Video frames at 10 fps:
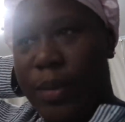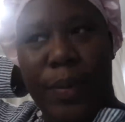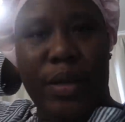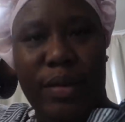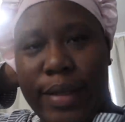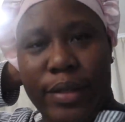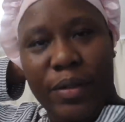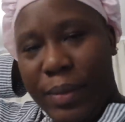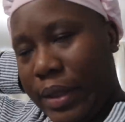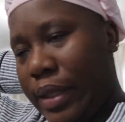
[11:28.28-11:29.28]
spend the rest
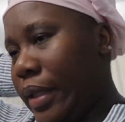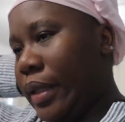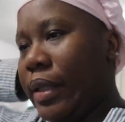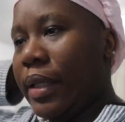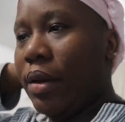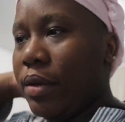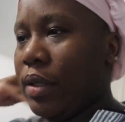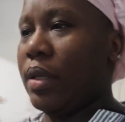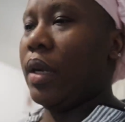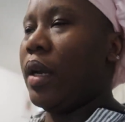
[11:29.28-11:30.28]
of my day in this house
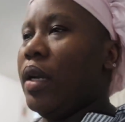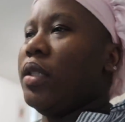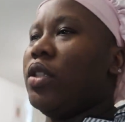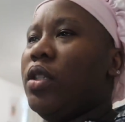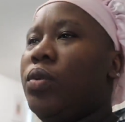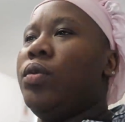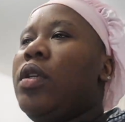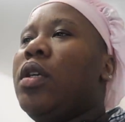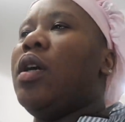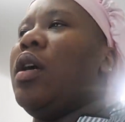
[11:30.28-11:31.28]
today. Jordan,
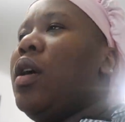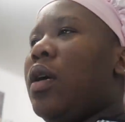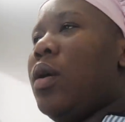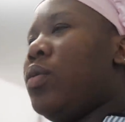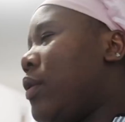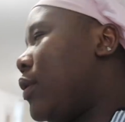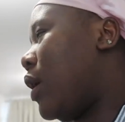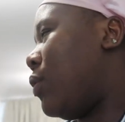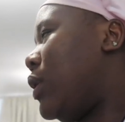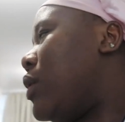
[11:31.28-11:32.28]
um, um,
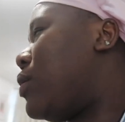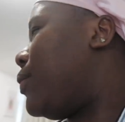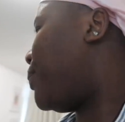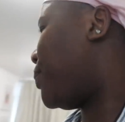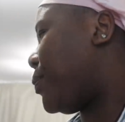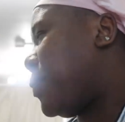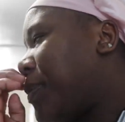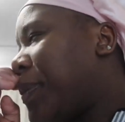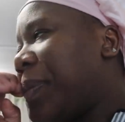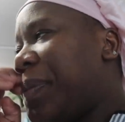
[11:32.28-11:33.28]
I wanna... you to be an
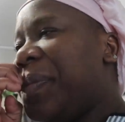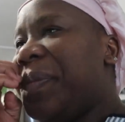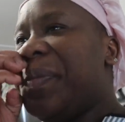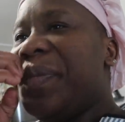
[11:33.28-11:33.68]
yesterday.